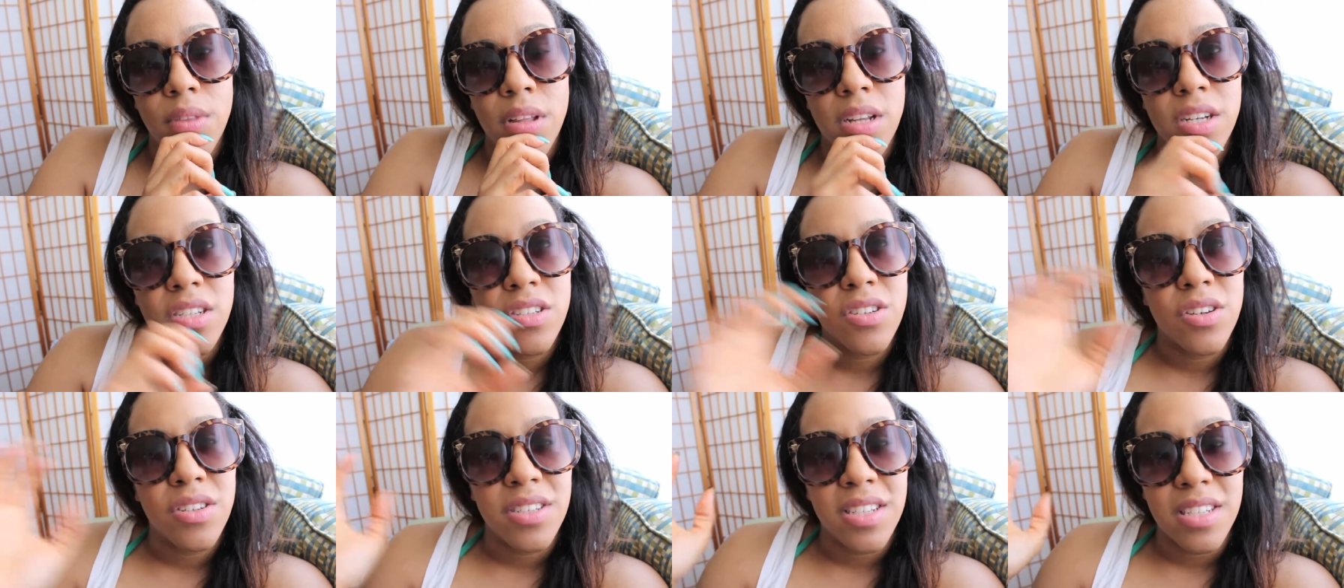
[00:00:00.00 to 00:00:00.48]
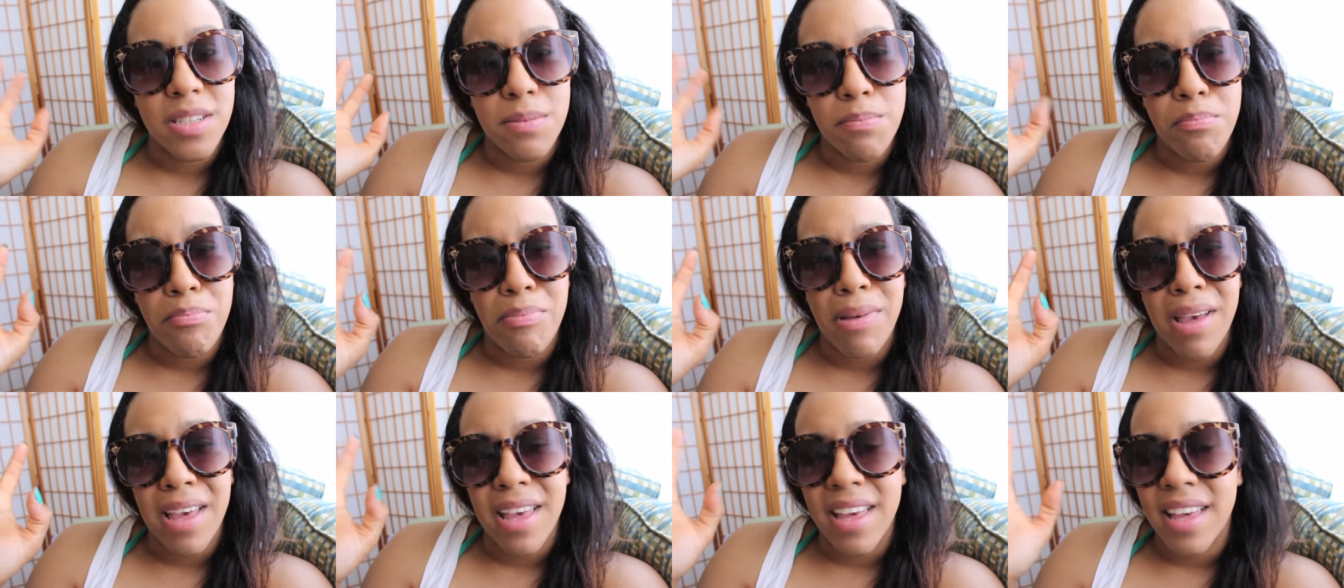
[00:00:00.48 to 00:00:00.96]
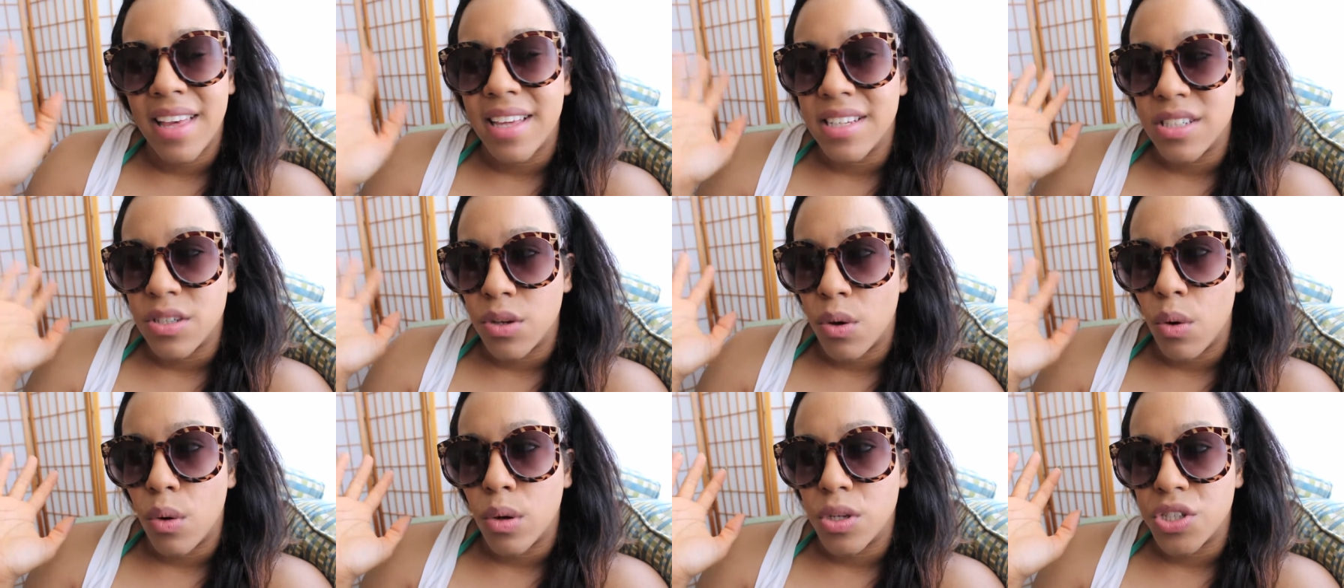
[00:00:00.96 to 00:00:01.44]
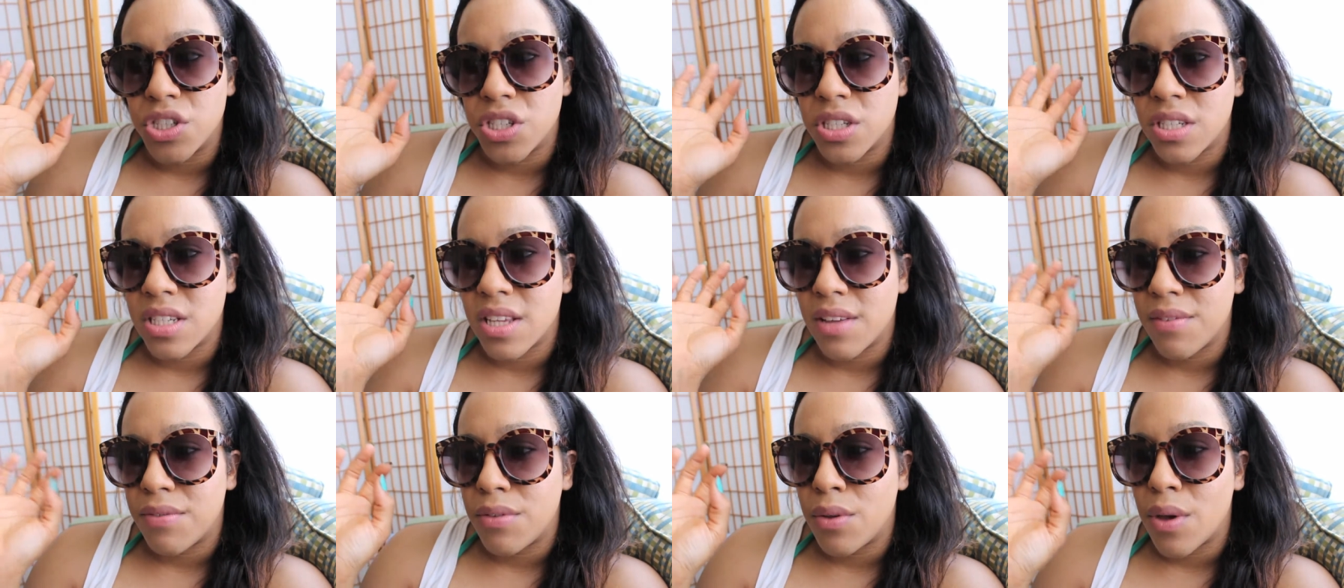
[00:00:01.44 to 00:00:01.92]
just because it's big, it's
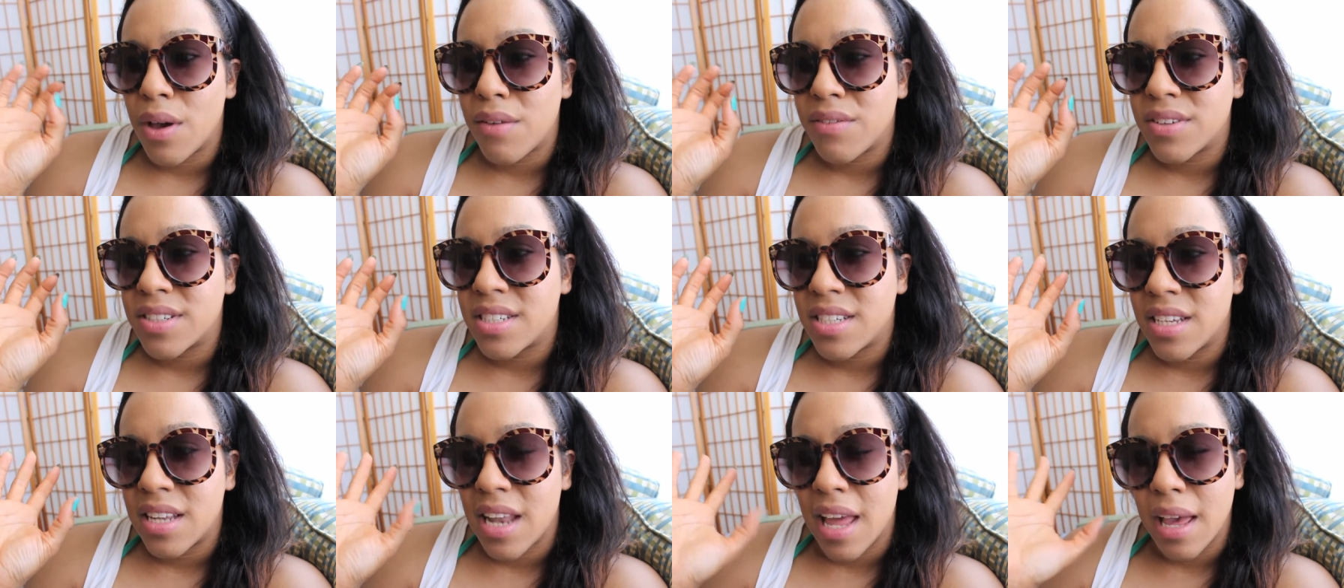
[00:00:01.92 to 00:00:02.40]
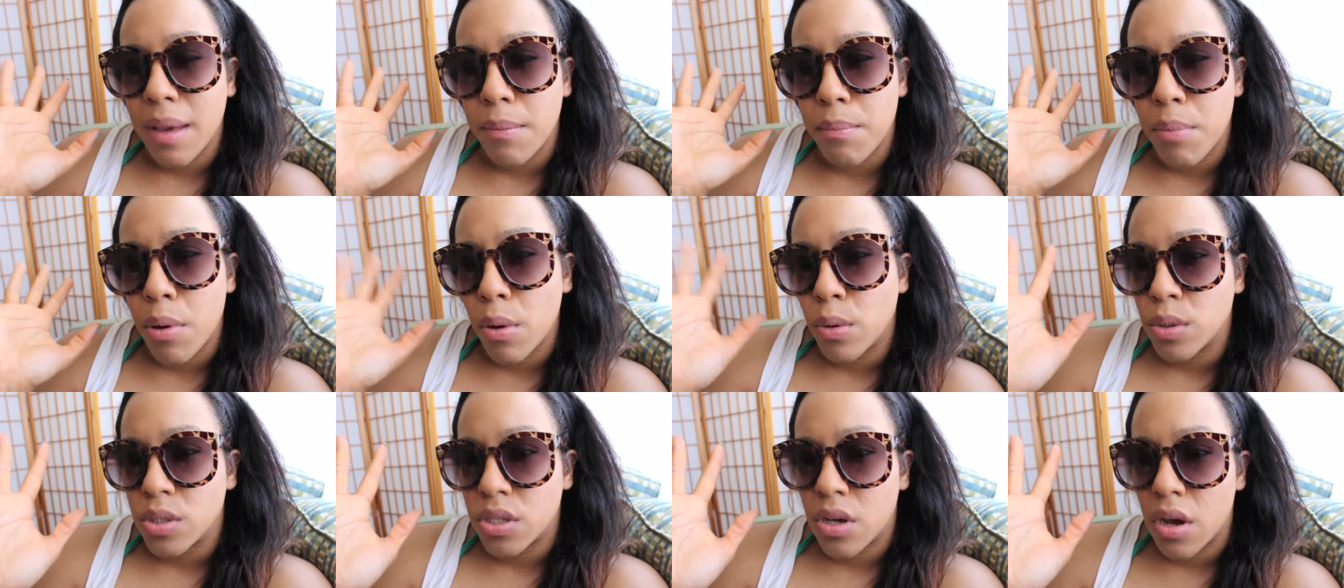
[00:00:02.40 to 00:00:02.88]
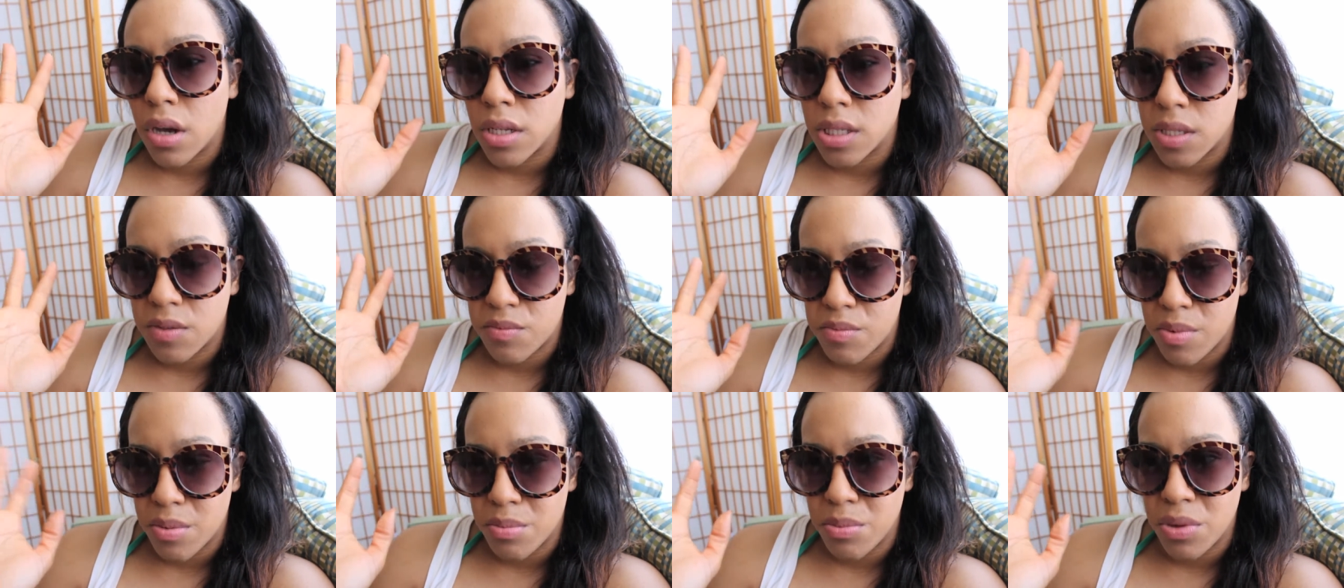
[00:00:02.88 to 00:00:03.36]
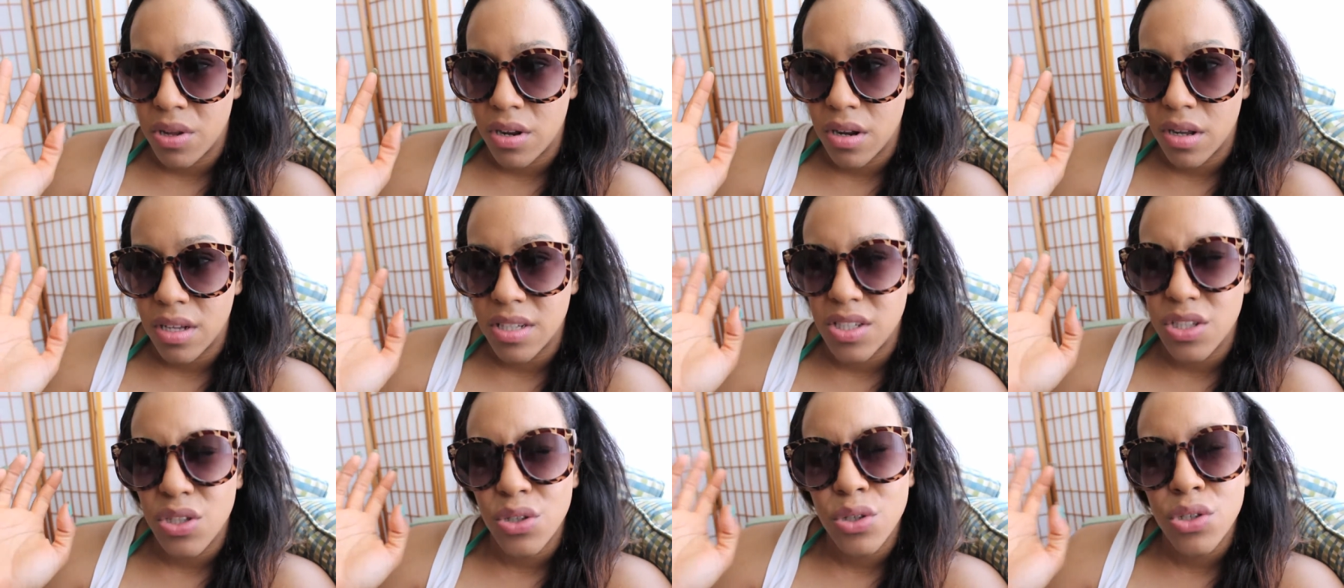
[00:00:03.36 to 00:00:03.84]
gorgeous. If you ever see like postcards of Bermuda,
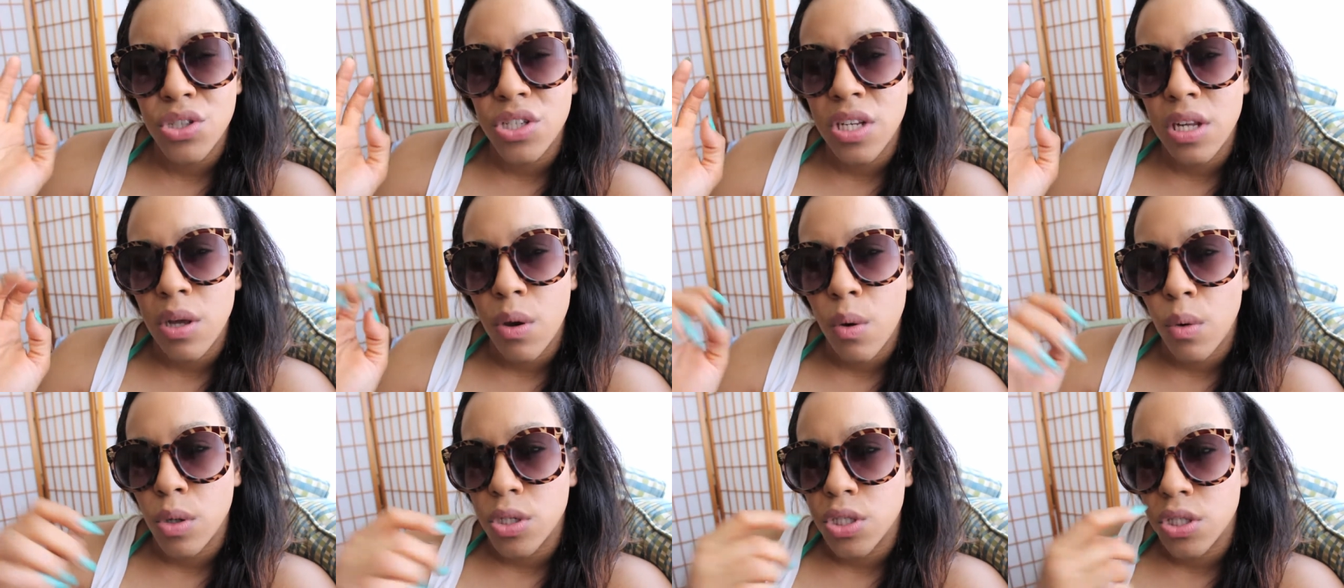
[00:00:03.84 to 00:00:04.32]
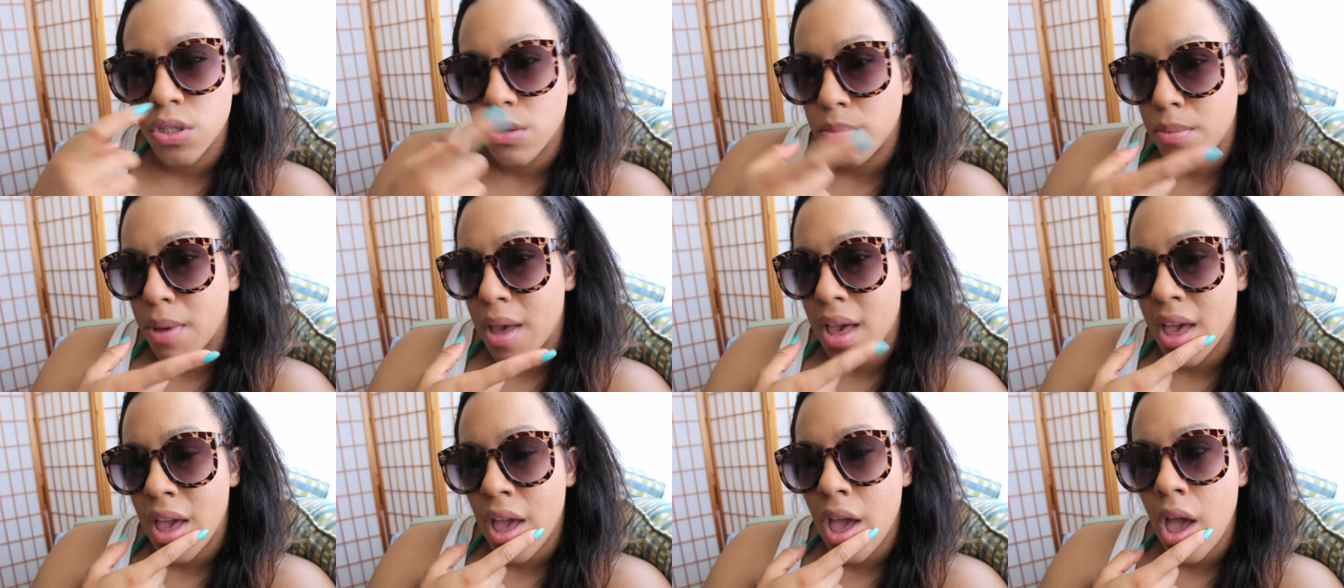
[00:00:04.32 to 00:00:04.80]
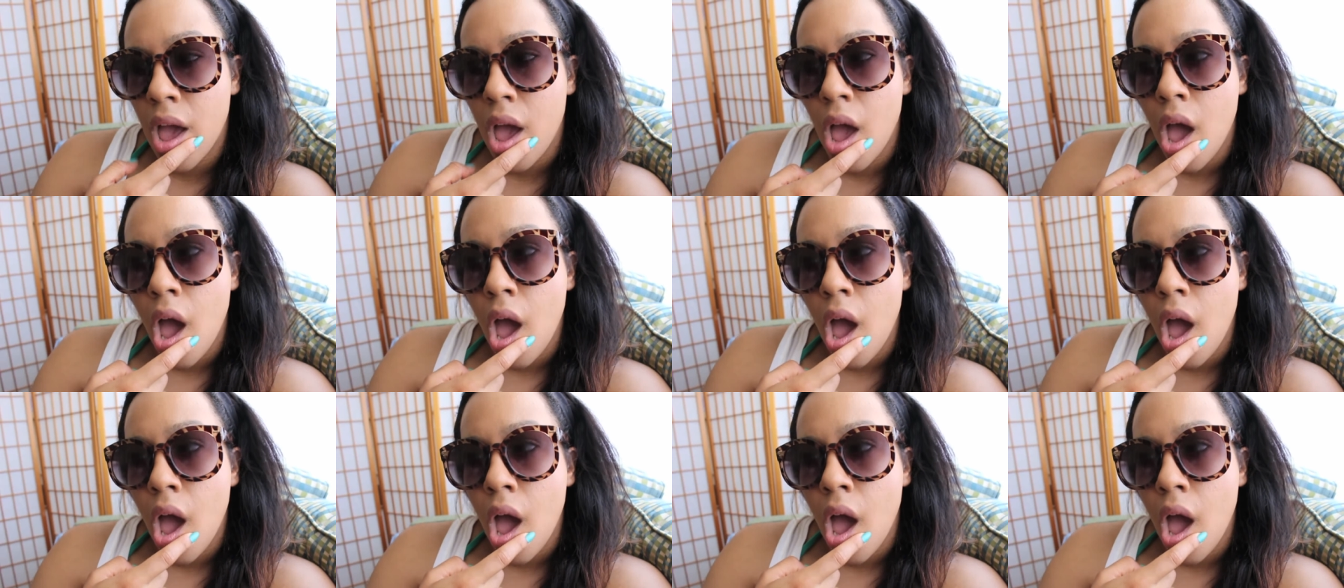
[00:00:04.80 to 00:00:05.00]
it's usually Horseshoe Bay